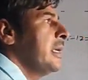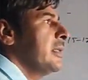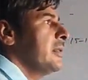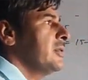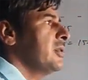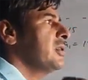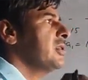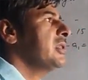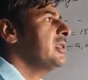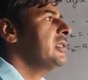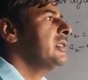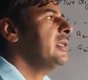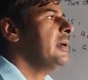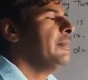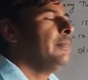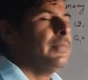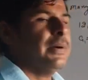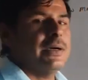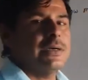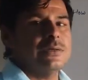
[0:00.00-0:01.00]
This is the
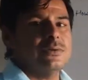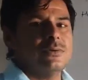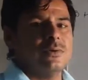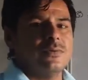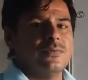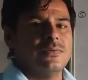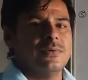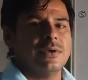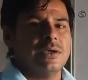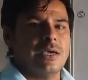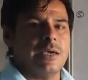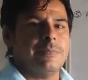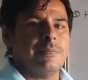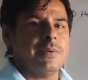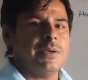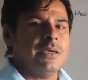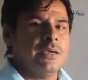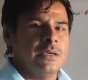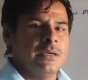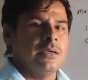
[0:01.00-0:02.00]
part of AP,
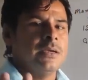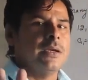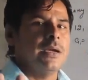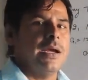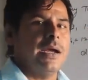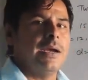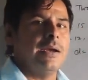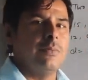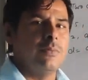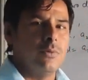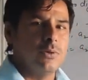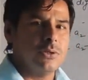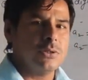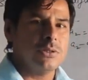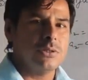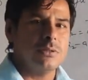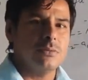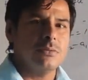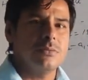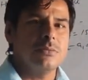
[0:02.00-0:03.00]
and
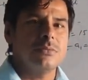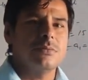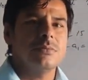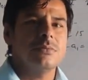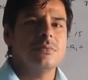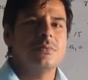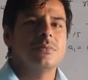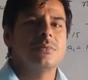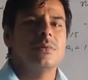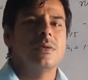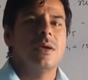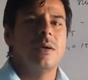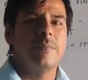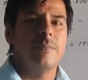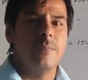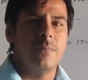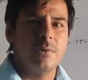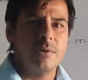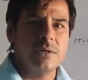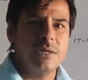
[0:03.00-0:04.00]
most
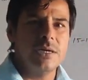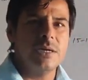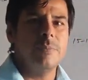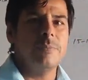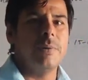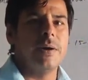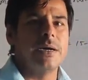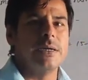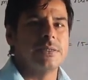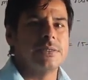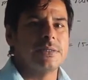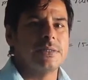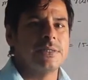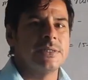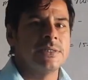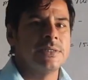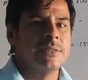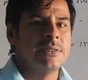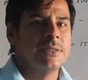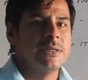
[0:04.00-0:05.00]
important part
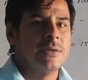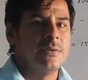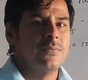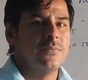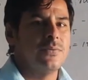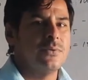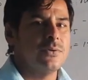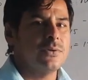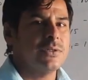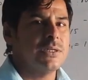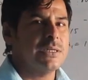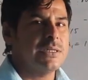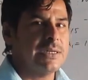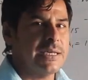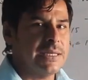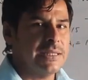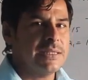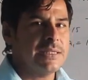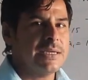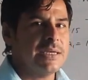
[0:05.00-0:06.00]
for the
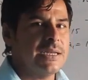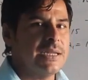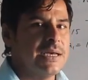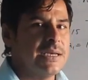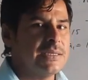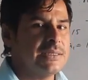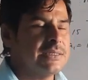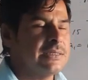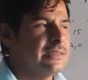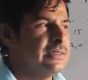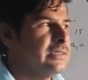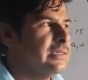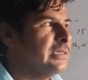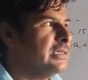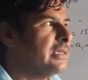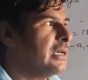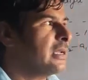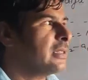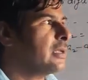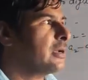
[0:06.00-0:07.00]
10th class. These
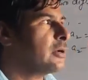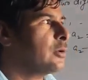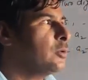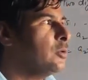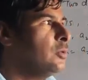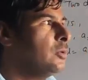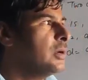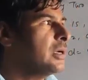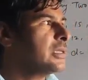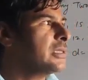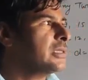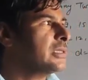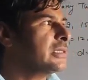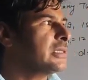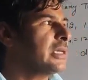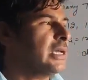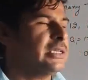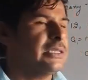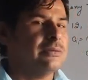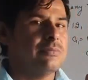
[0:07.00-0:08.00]
are the two
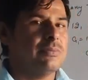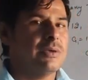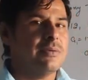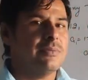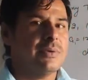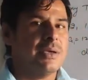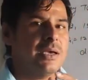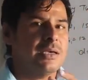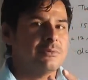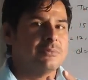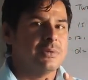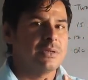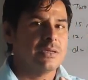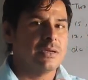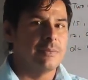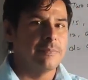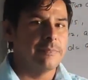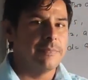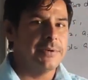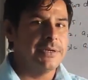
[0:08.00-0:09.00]
exercises maybe have been
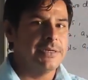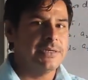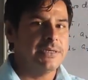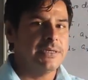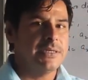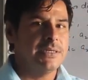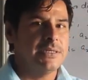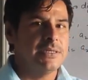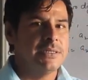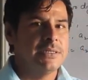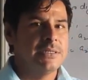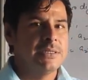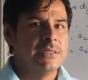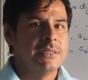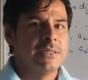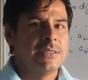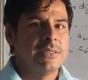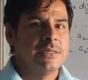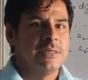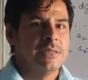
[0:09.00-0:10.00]
completed,
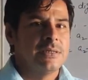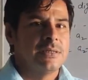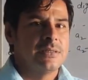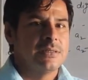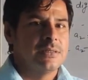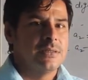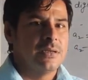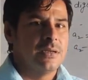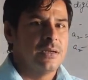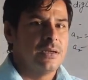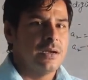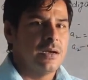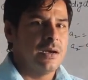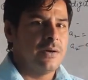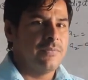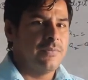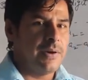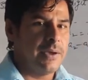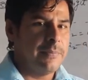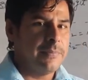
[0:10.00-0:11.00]

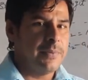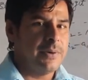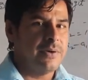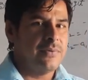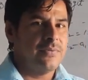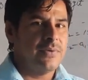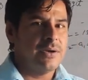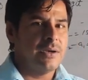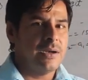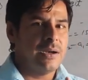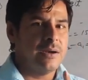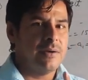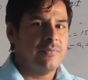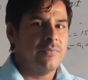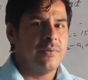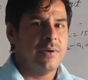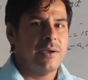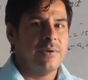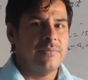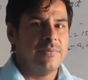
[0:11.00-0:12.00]
5.1 and
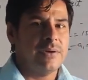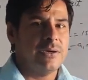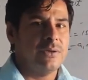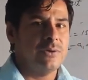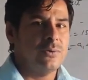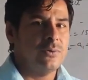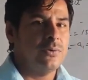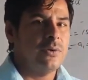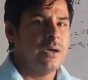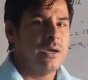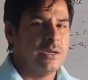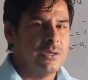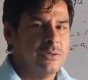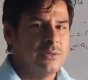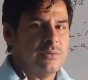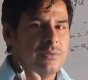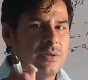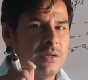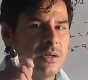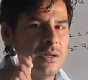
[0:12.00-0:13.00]
5.2,
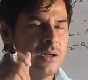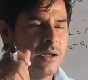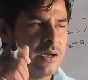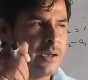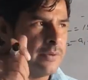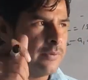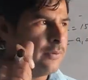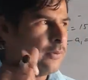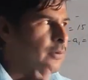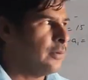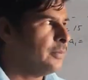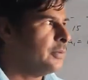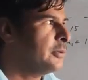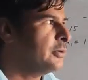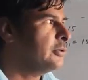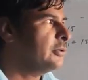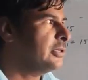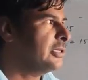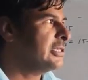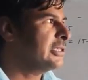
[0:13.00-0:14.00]
and I hope
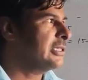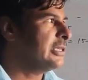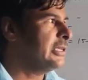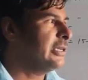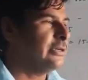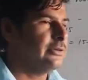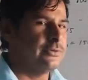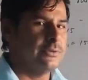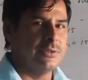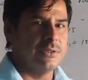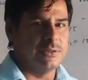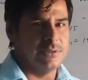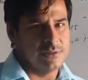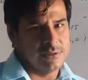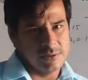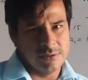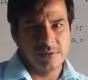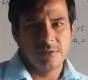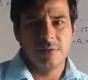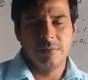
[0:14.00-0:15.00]
you easily do this.
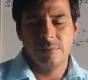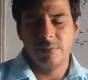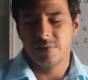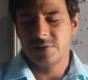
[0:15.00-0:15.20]
For